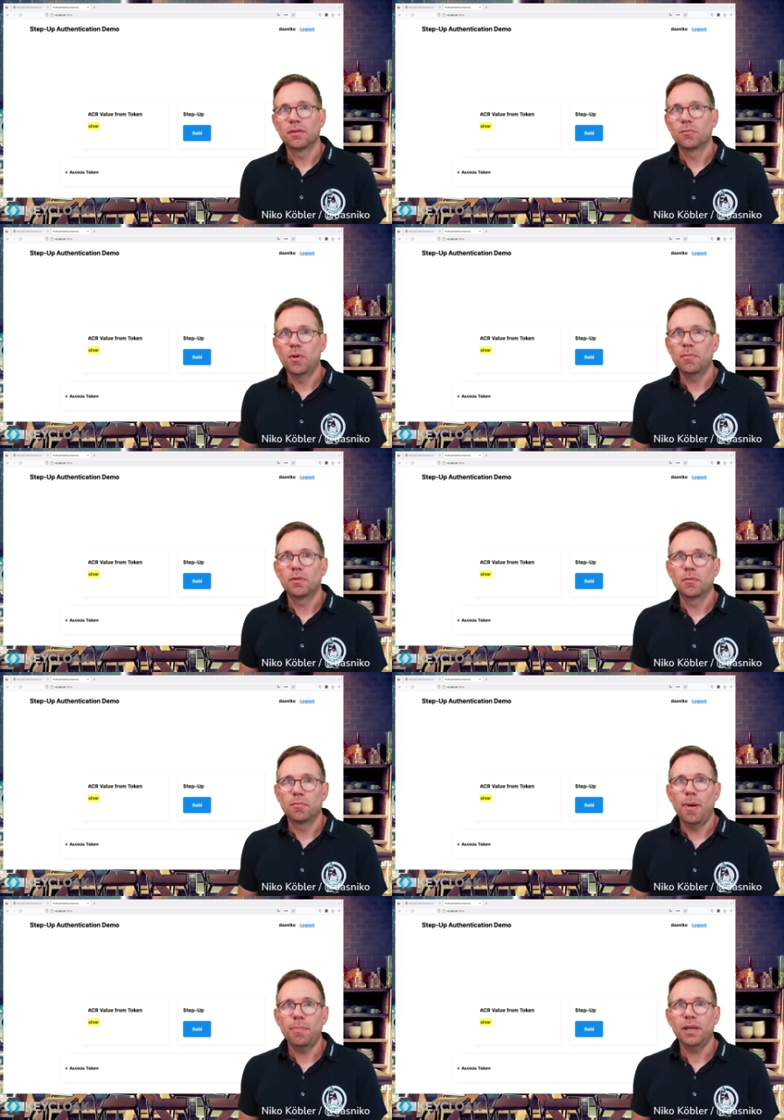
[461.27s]
Remember the
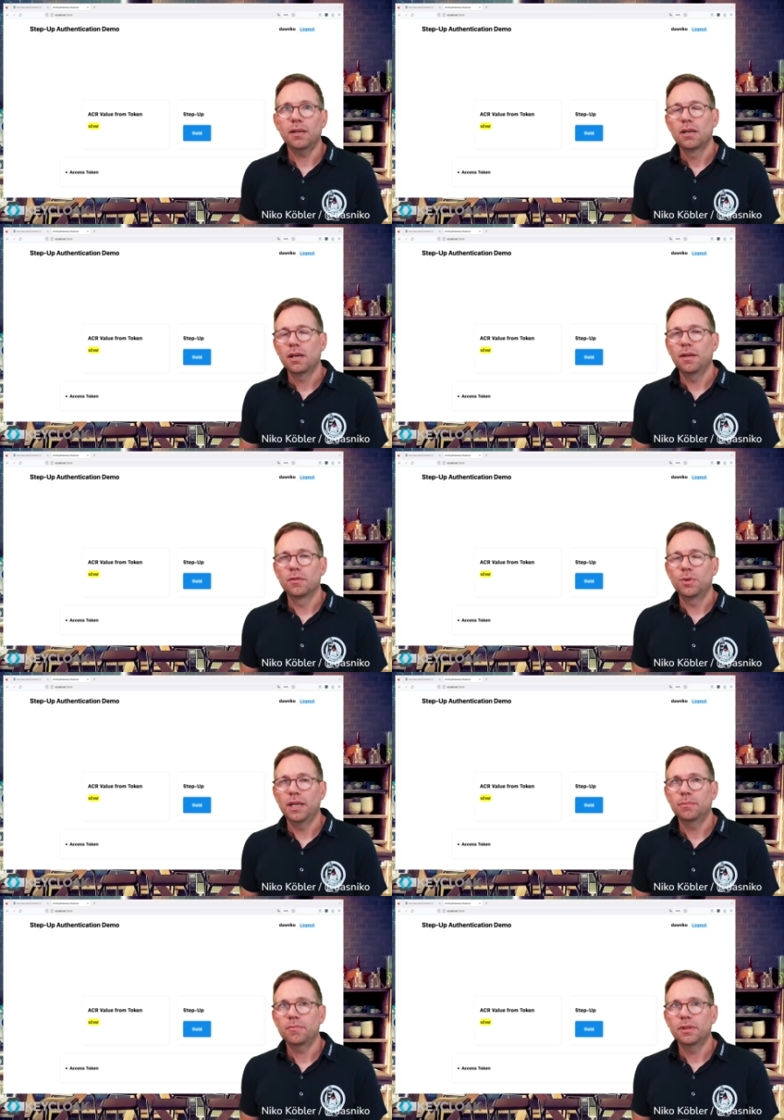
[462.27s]
mapping in the
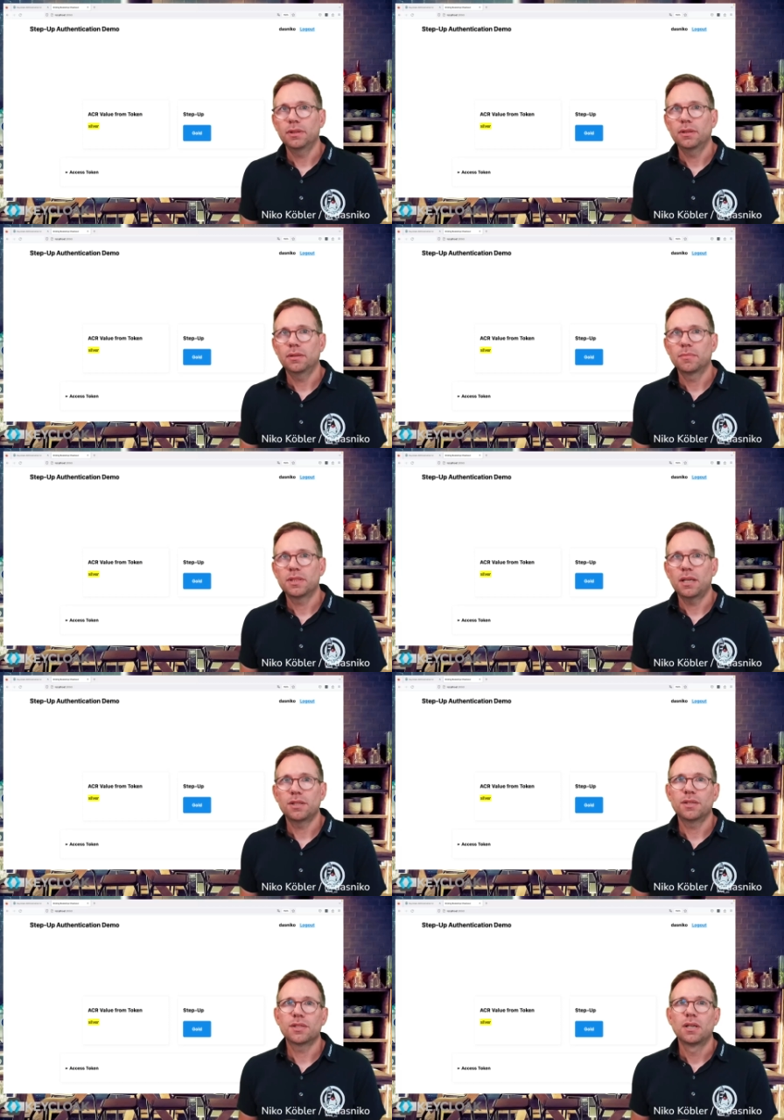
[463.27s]
realm
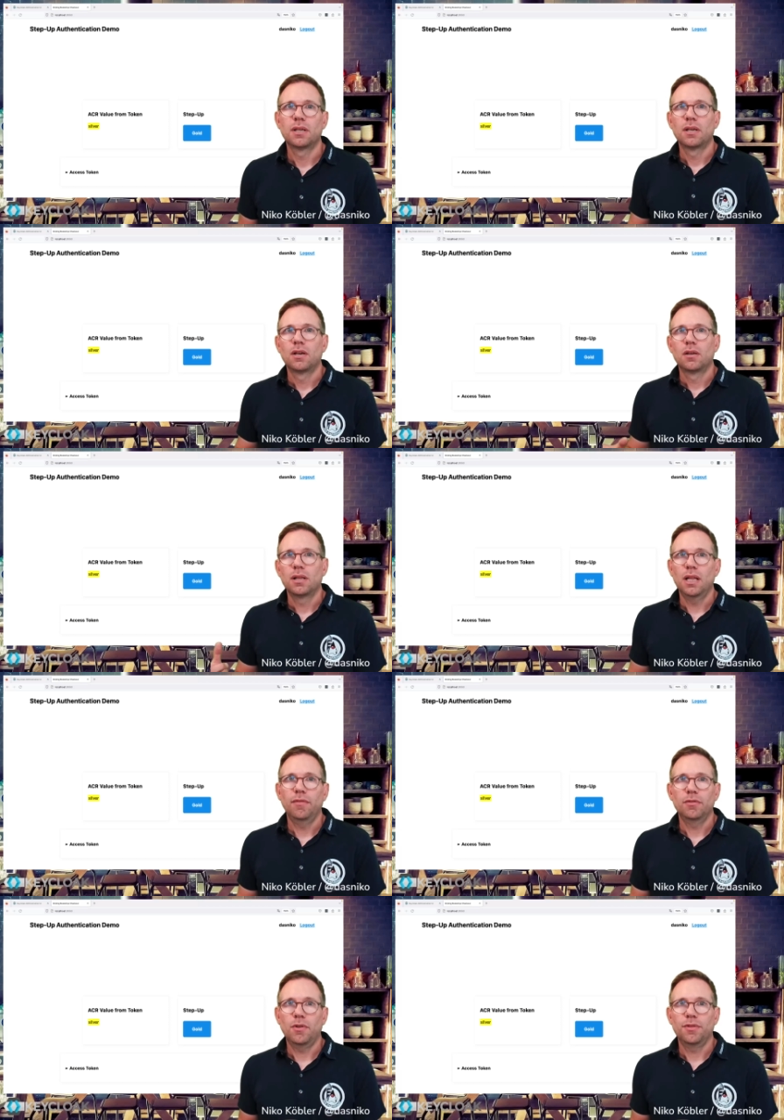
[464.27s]
settings, level
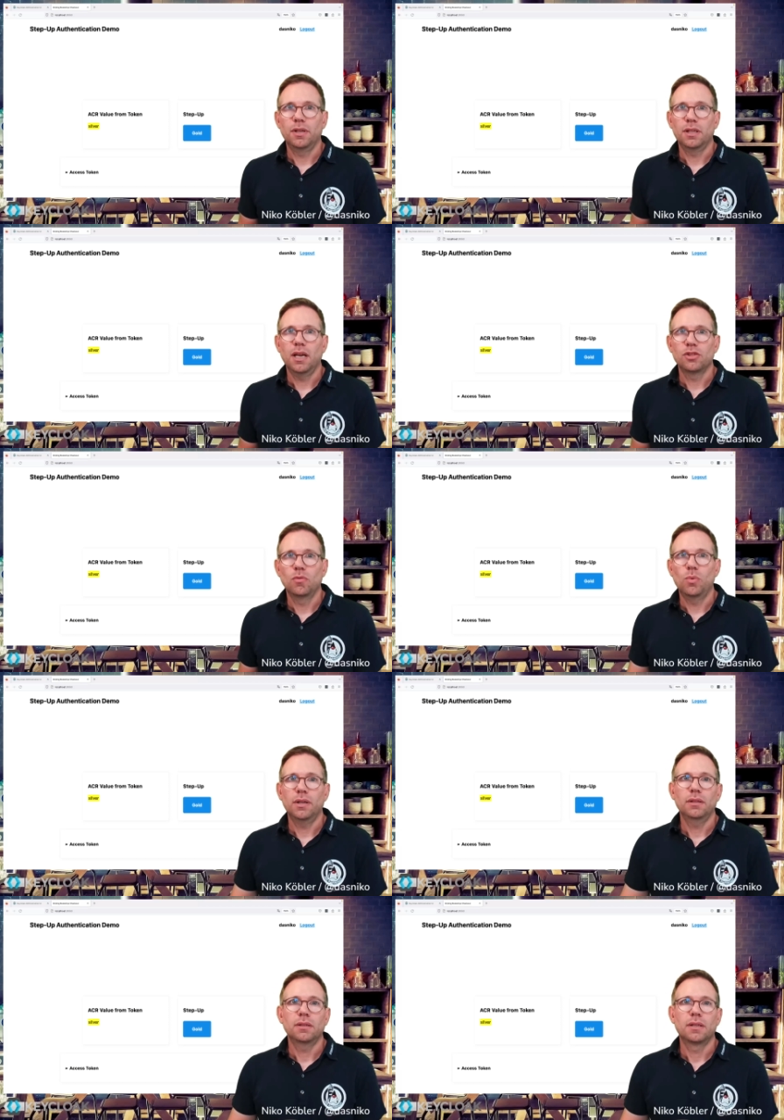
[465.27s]
of authentication
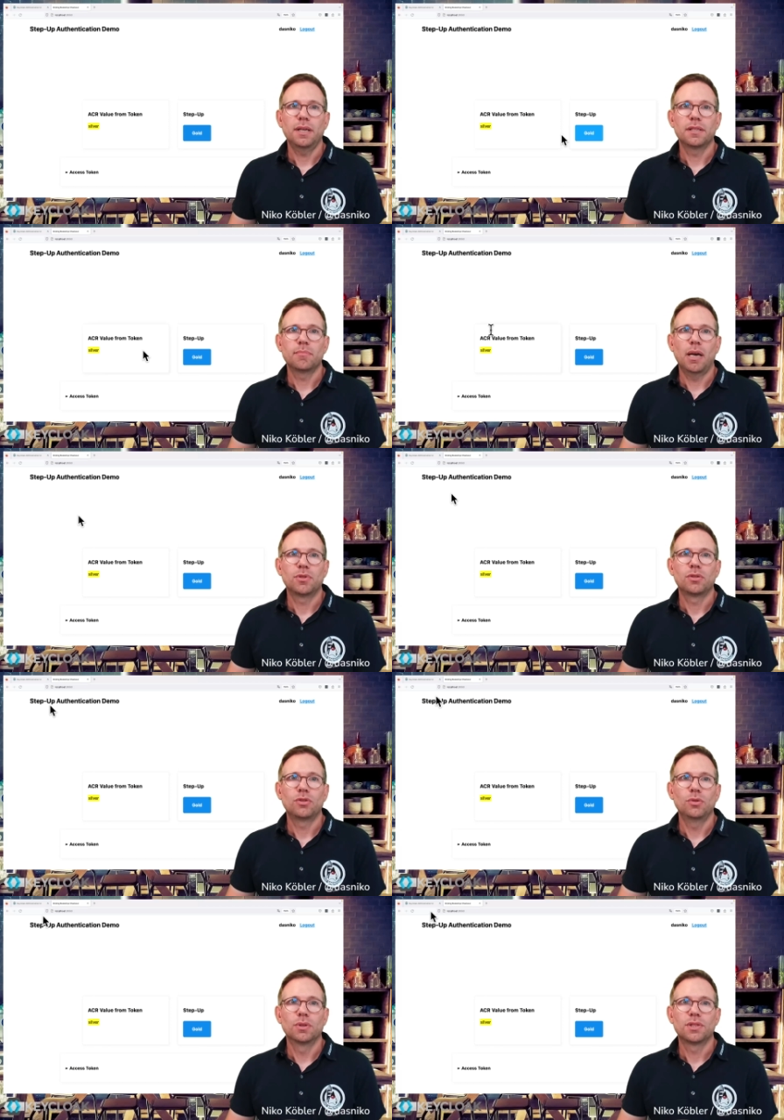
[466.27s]
1 is mapped to